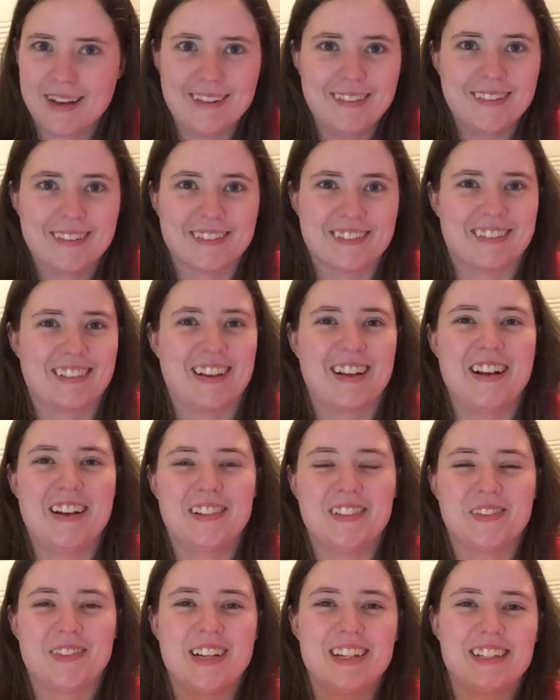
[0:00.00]
I don't know. I
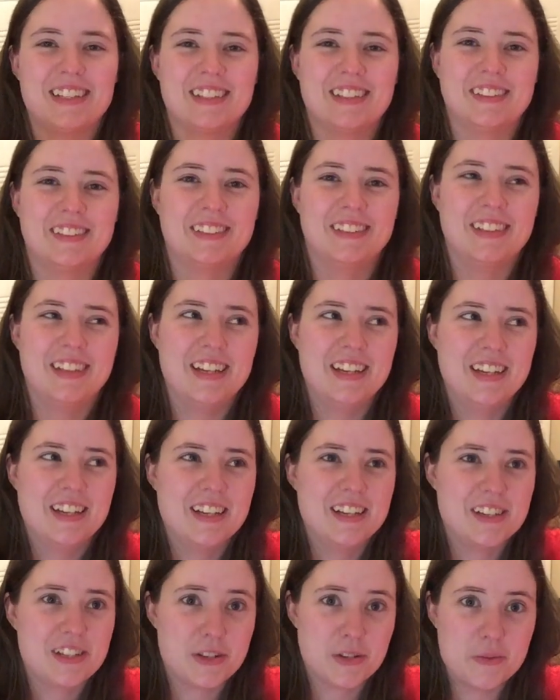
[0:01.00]
have to wait till
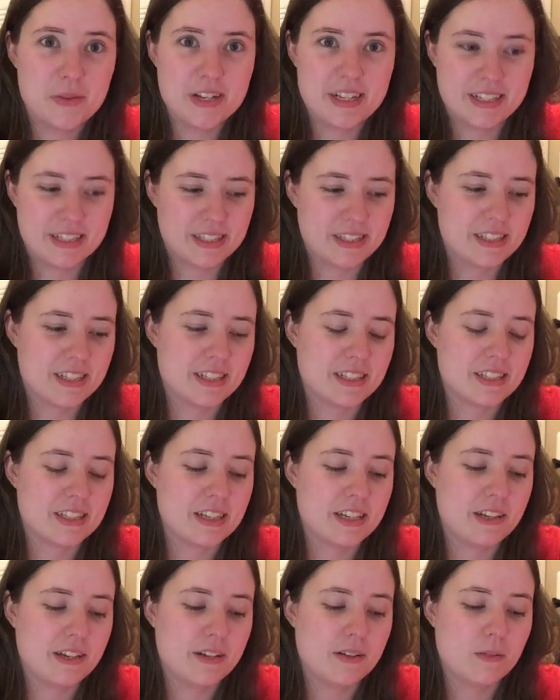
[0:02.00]
2 weeks to
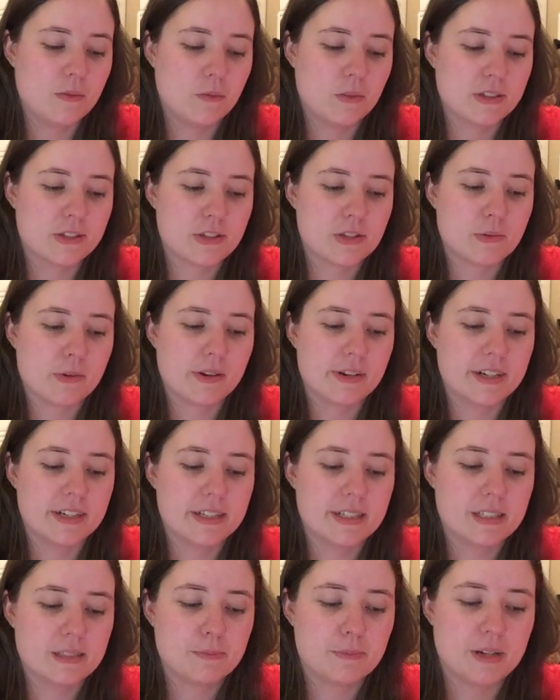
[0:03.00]
see what the square is.